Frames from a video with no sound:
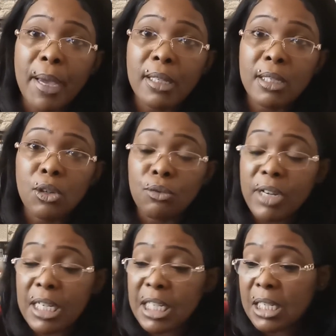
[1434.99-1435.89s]
personal
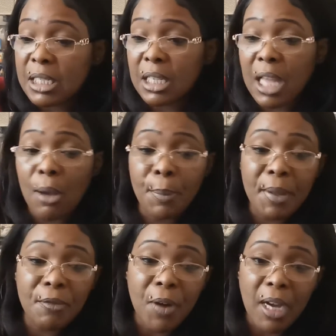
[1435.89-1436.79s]
readings, so that will
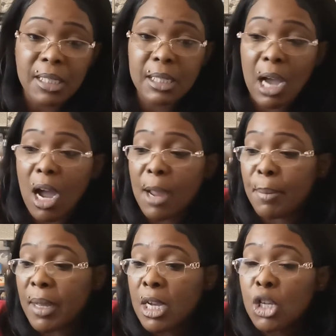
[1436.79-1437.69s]
be via Skype,